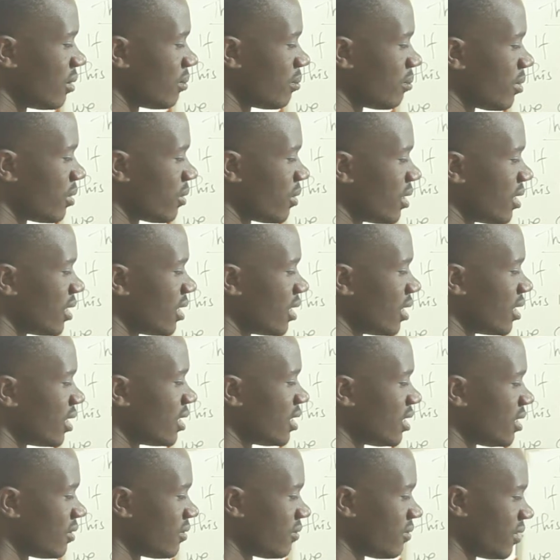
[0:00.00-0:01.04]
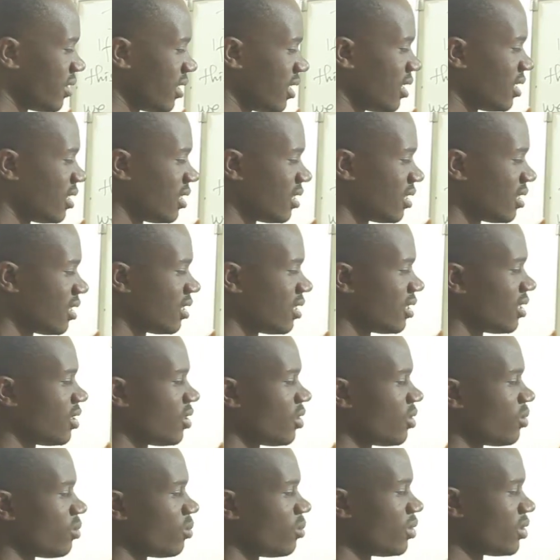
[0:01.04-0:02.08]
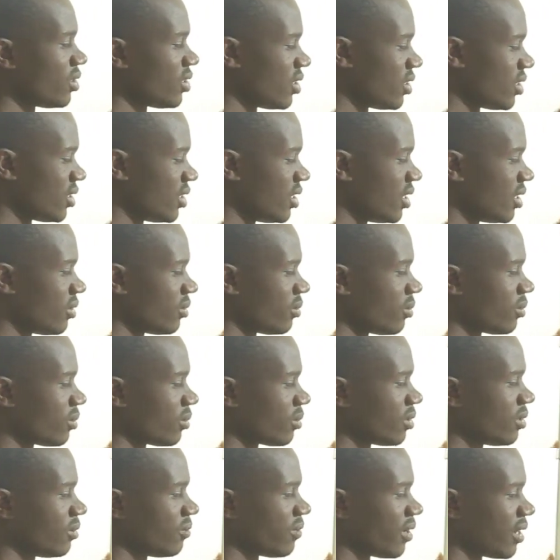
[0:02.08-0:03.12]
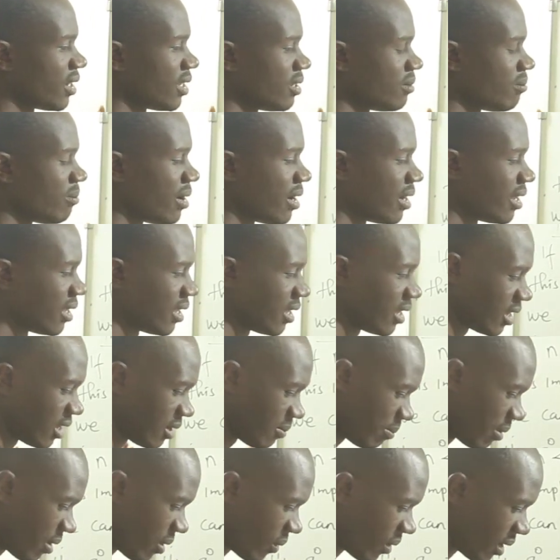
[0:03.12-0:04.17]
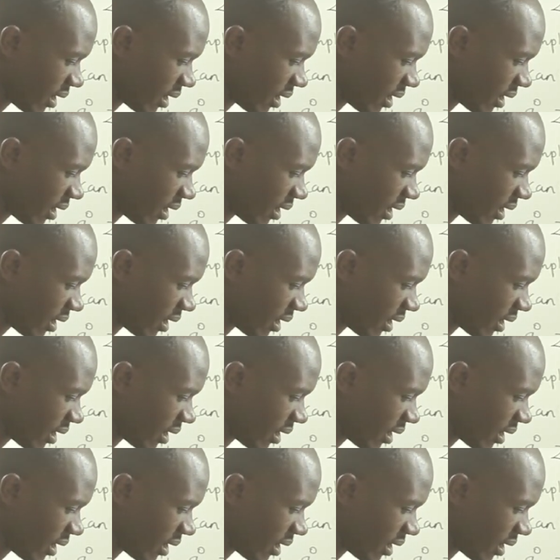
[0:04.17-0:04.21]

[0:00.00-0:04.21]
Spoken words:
power negative n, which is divided by a power